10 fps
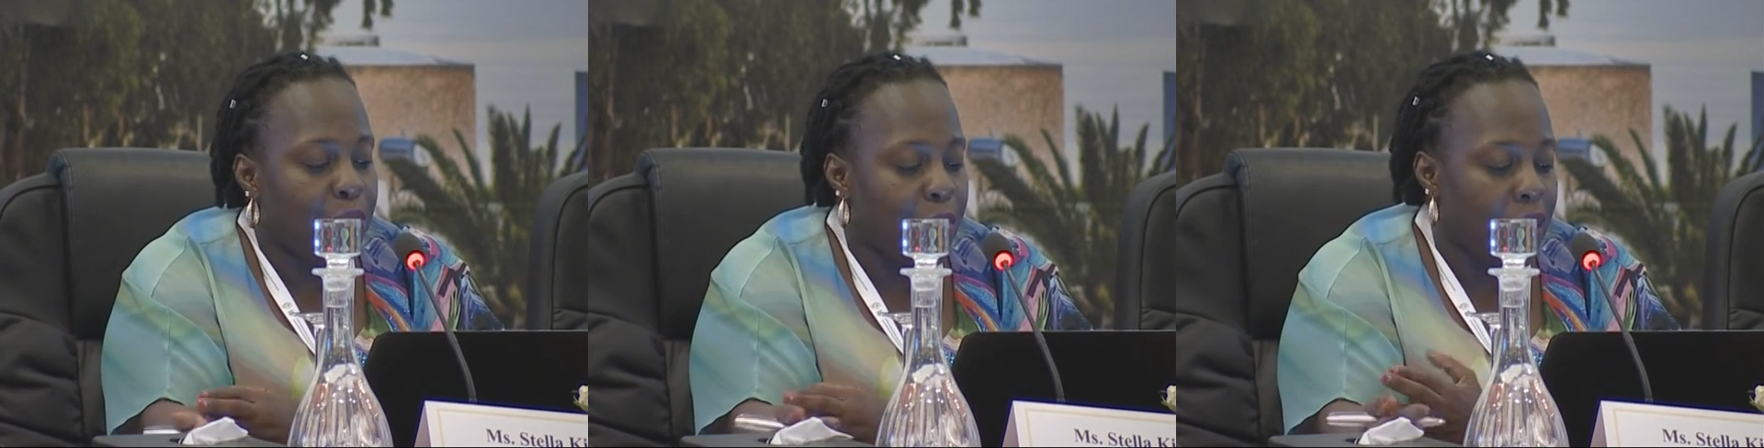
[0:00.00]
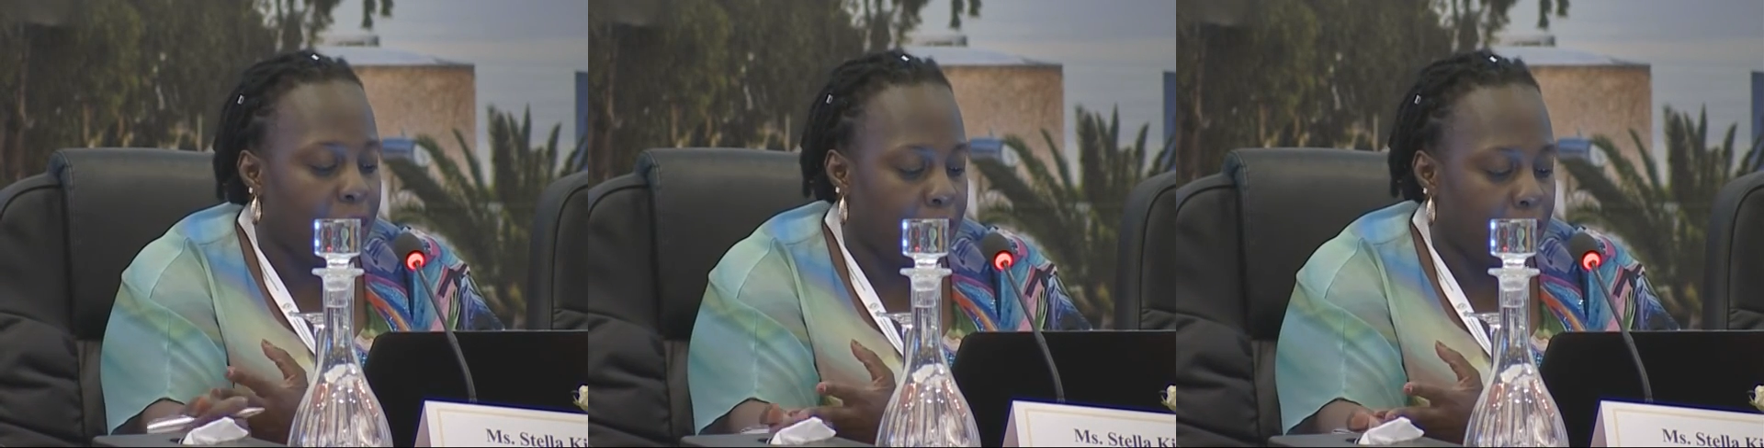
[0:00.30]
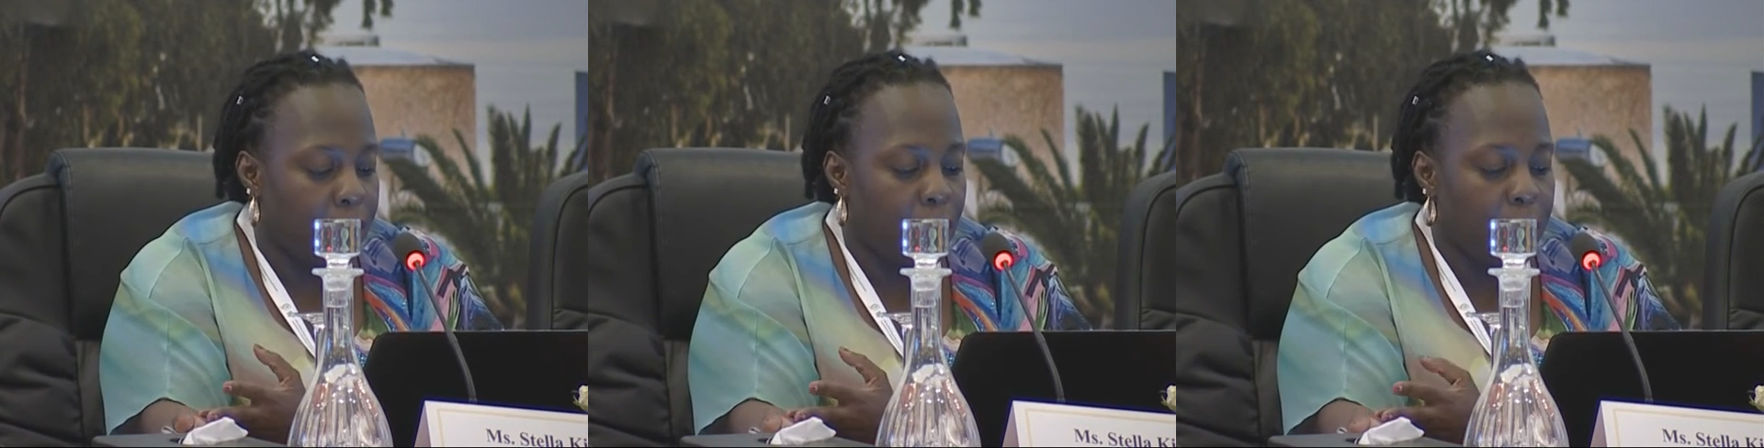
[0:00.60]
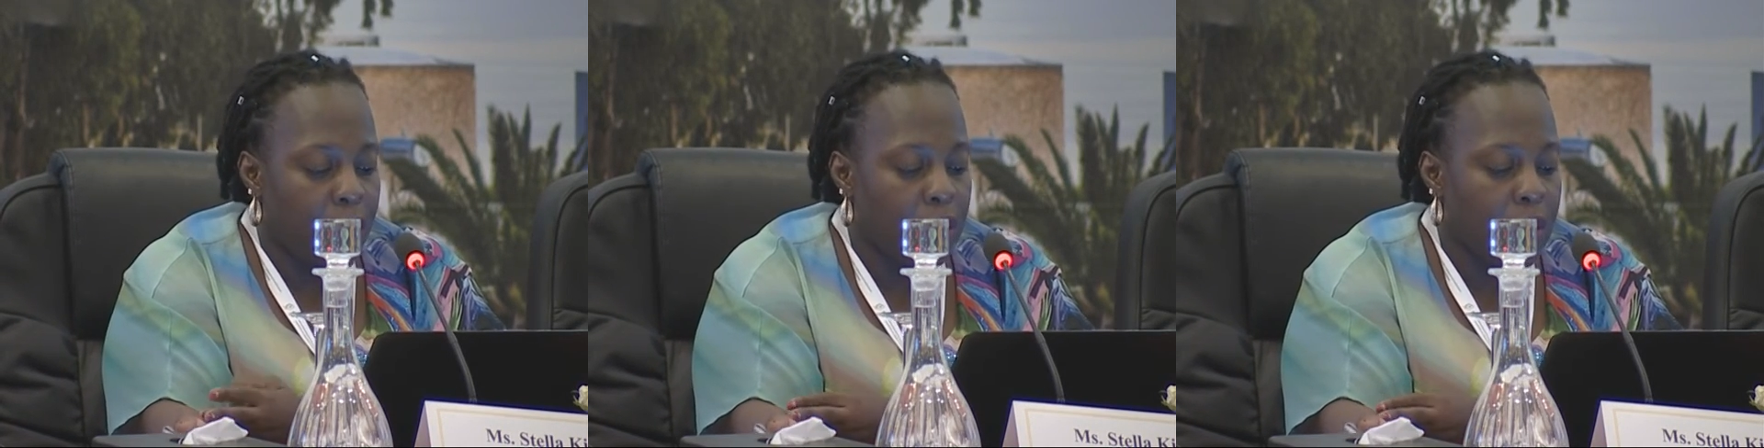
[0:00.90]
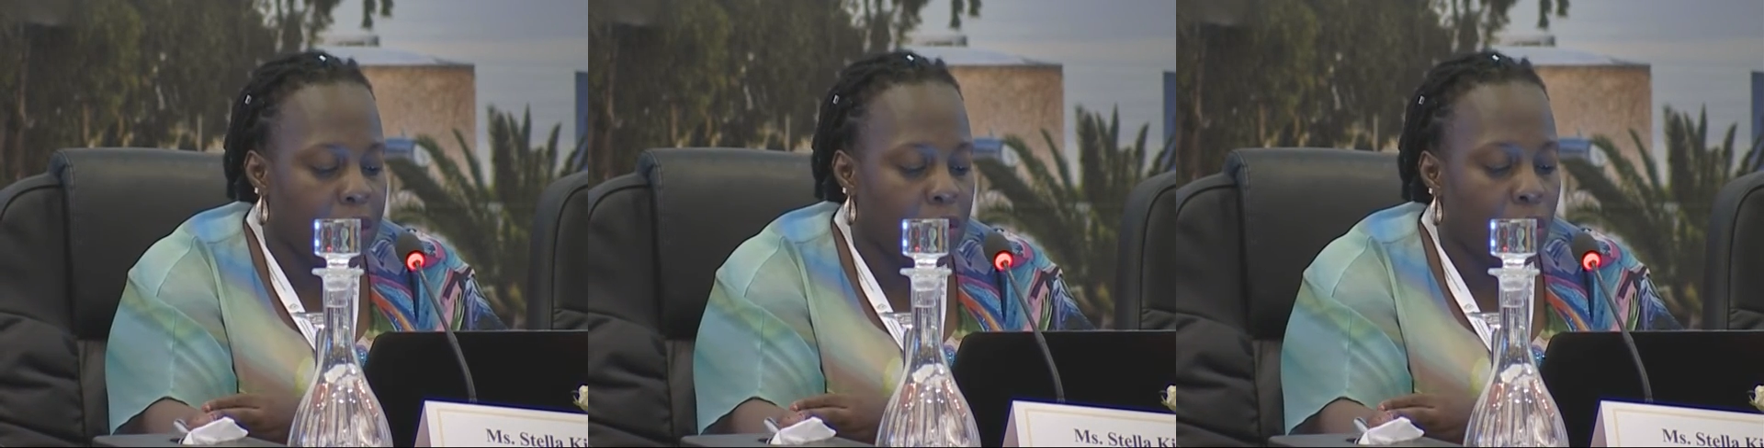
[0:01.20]
being free from
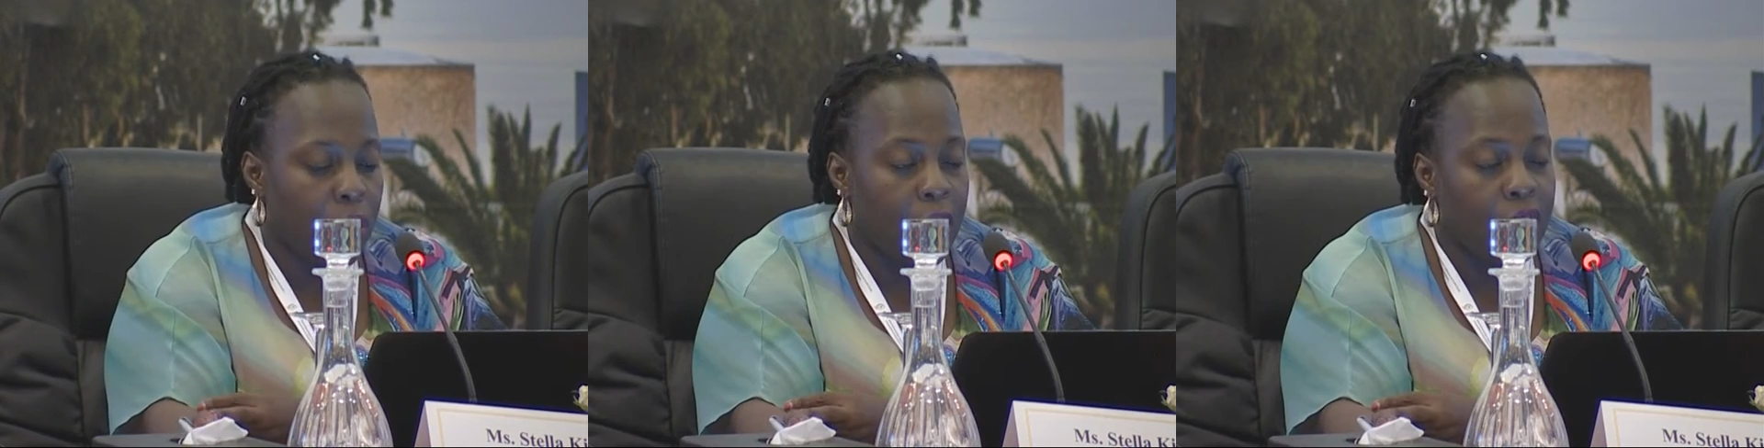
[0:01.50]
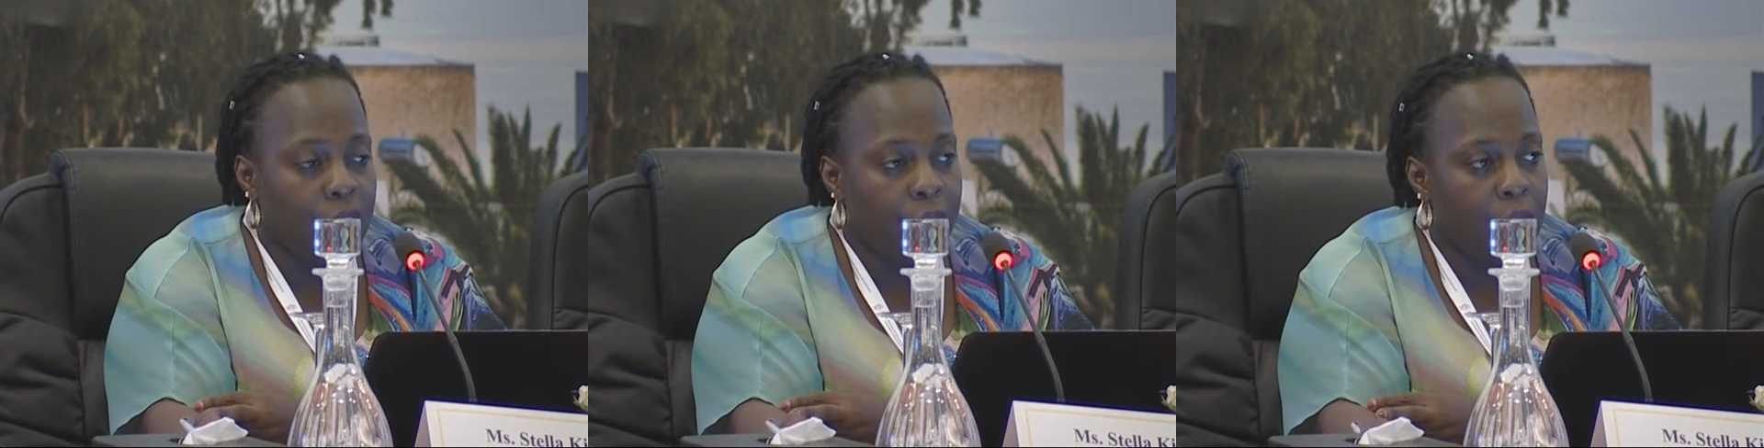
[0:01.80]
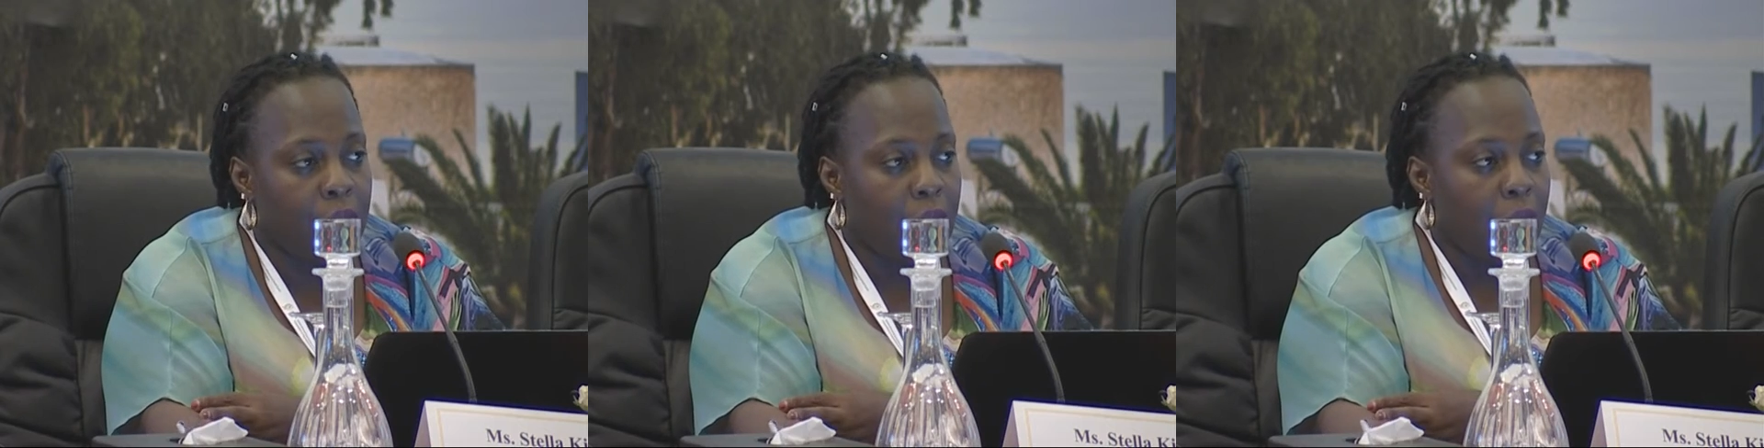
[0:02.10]
illness or injury.